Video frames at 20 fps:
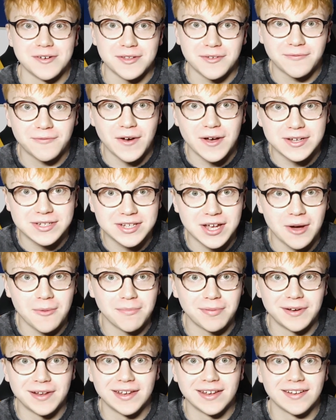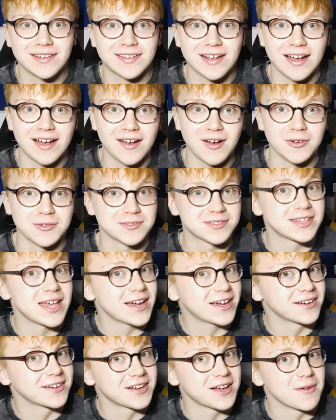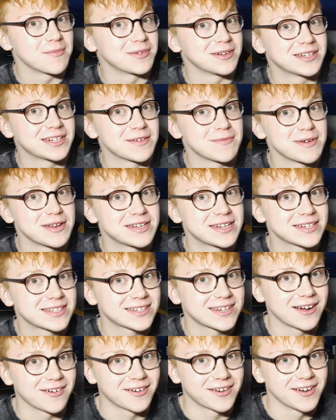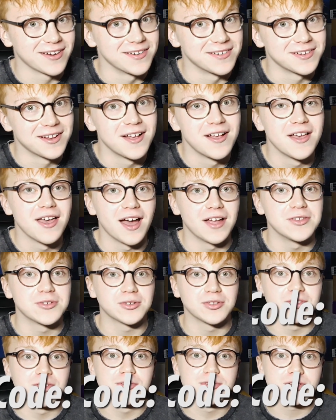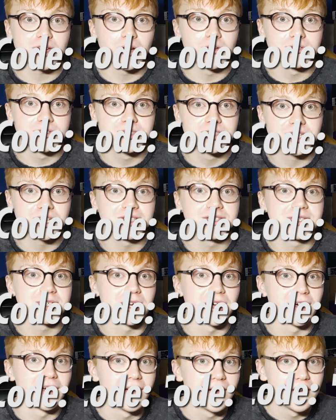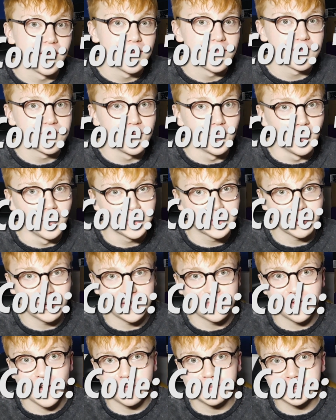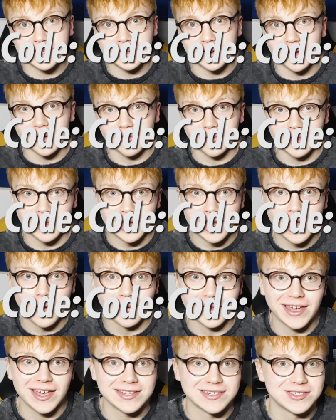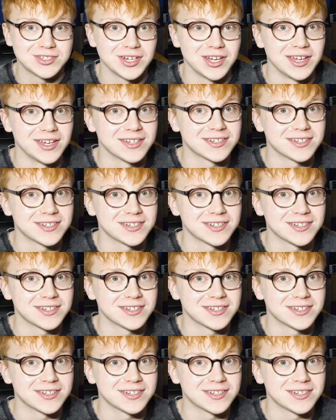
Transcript: The second company to give me a discount code, and you can use code GINGER for 25% off with a lowercase g.